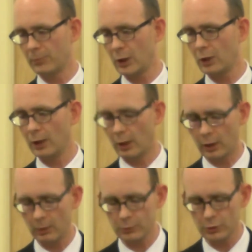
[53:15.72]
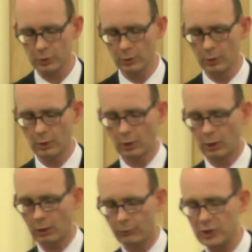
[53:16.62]
but into the arms
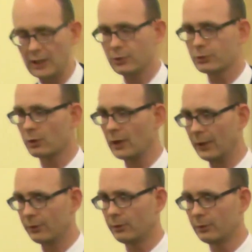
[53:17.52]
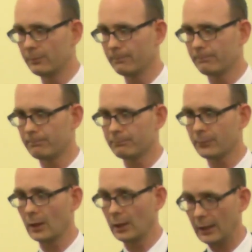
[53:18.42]
of Jesus Christ.
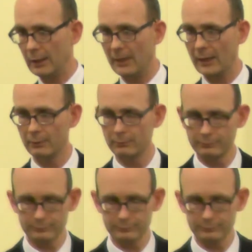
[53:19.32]
Amen.